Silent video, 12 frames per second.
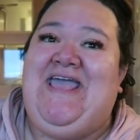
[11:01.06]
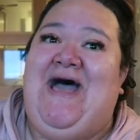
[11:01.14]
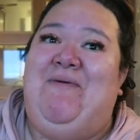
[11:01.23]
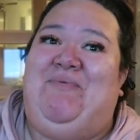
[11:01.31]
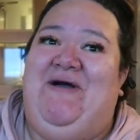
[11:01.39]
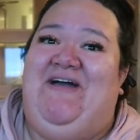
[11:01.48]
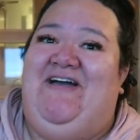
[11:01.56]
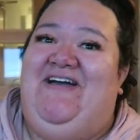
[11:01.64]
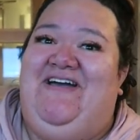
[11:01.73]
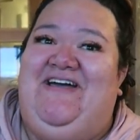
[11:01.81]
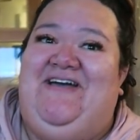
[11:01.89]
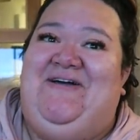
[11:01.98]
Yeah, but
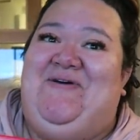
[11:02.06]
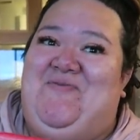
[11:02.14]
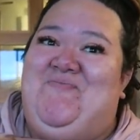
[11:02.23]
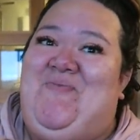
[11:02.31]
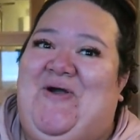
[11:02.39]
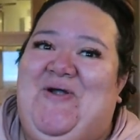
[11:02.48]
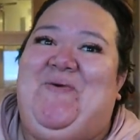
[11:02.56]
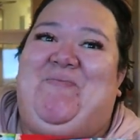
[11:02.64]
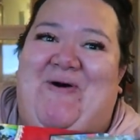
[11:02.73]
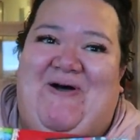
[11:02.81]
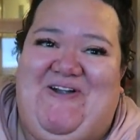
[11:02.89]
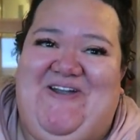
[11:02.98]
Mario
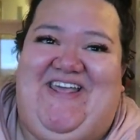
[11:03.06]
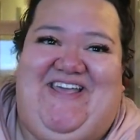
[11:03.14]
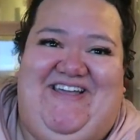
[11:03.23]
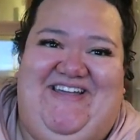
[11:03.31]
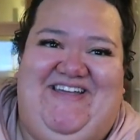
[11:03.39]
Party.